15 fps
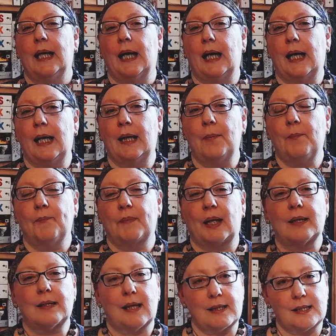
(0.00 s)
And
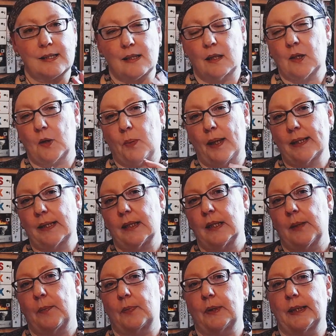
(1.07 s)
that's done quite
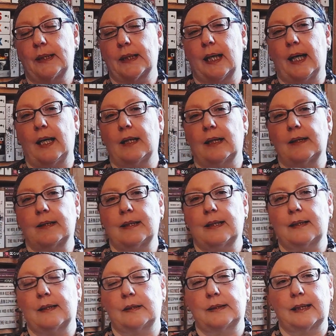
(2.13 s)
deliberate. And I
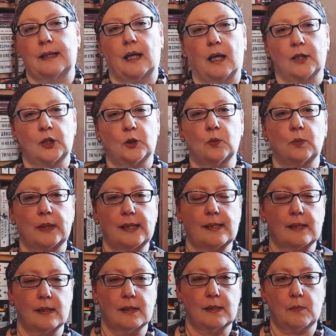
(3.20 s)
think there are two
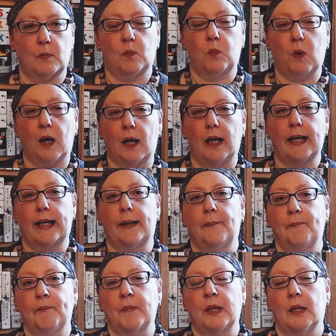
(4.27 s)
reasons why
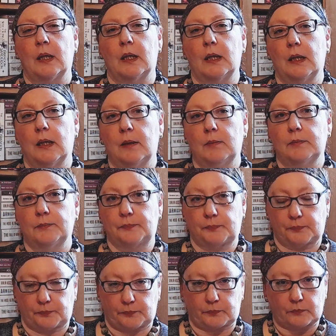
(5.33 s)

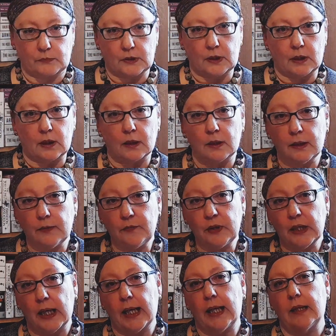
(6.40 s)

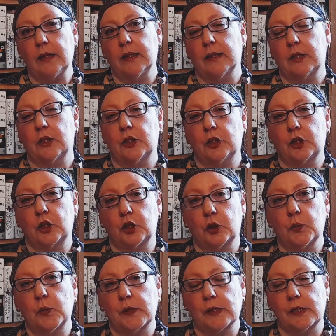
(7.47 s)
Livia Elliot
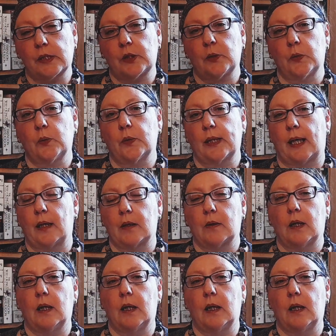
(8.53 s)
chooses to do that.